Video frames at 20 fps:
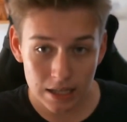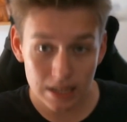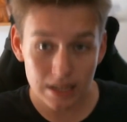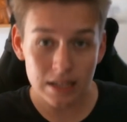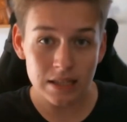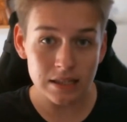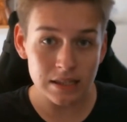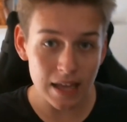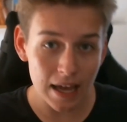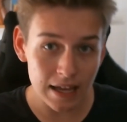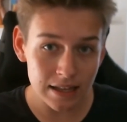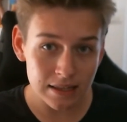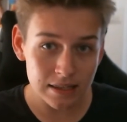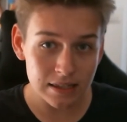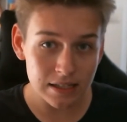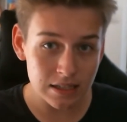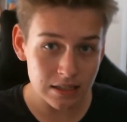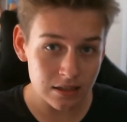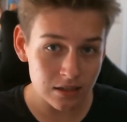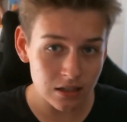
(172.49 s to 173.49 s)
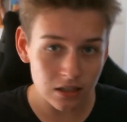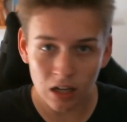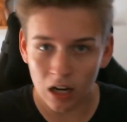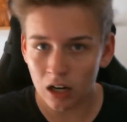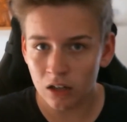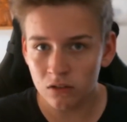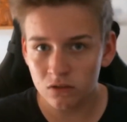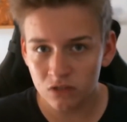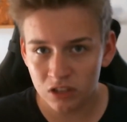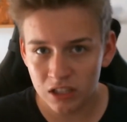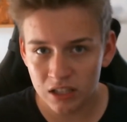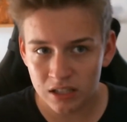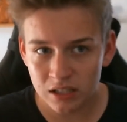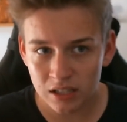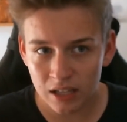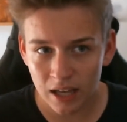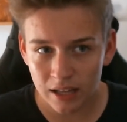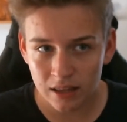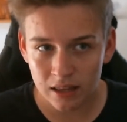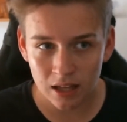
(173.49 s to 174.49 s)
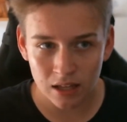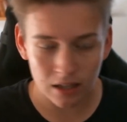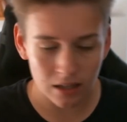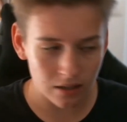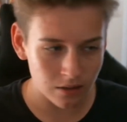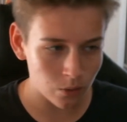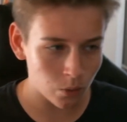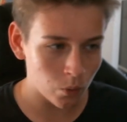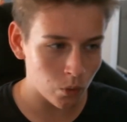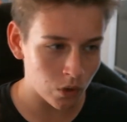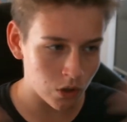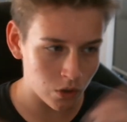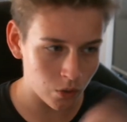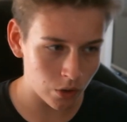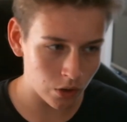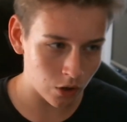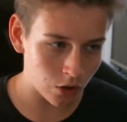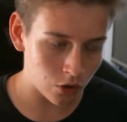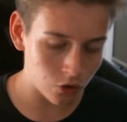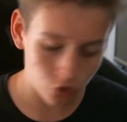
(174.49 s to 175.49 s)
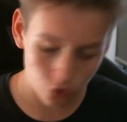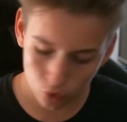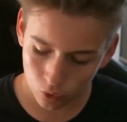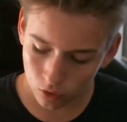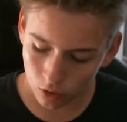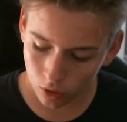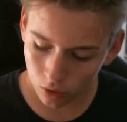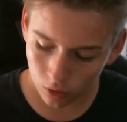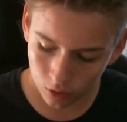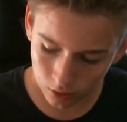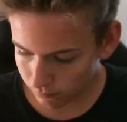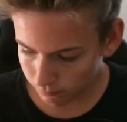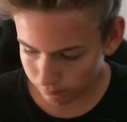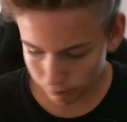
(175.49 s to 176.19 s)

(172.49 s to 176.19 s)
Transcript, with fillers: sad scenes that aren't really sad, that we're going on too long,